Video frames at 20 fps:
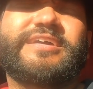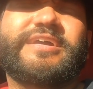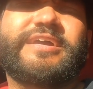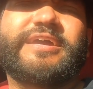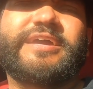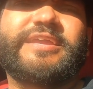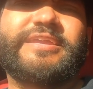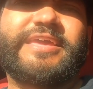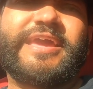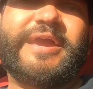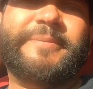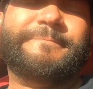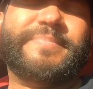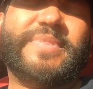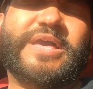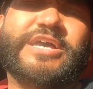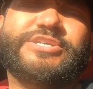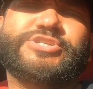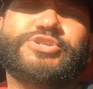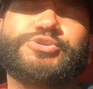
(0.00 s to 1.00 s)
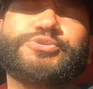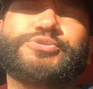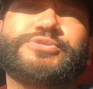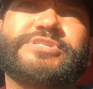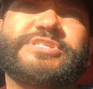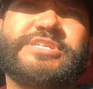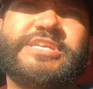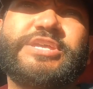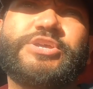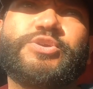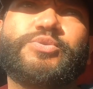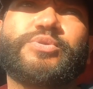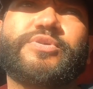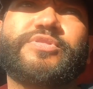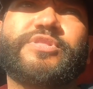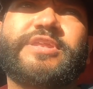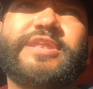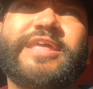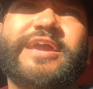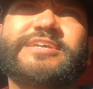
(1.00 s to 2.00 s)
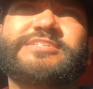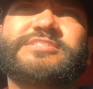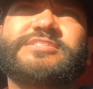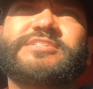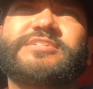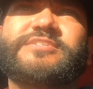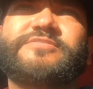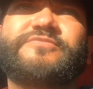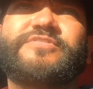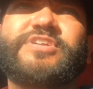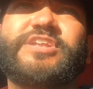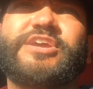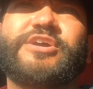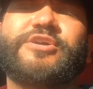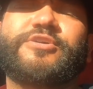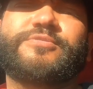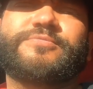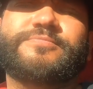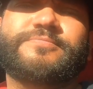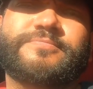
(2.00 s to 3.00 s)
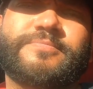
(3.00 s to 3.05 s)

And yeah, I shall see you on the next video.